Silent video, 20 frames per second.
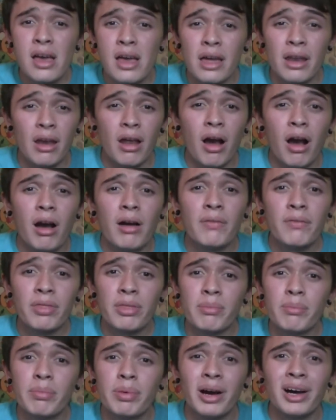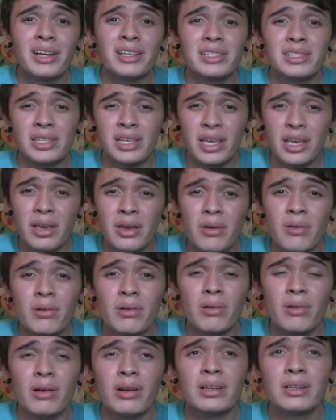And off the bus he
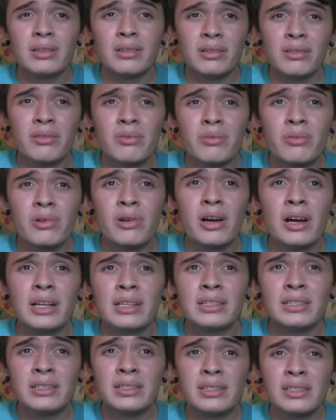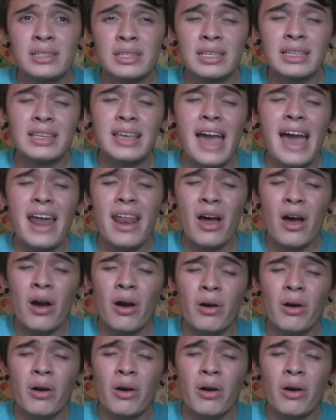runs to get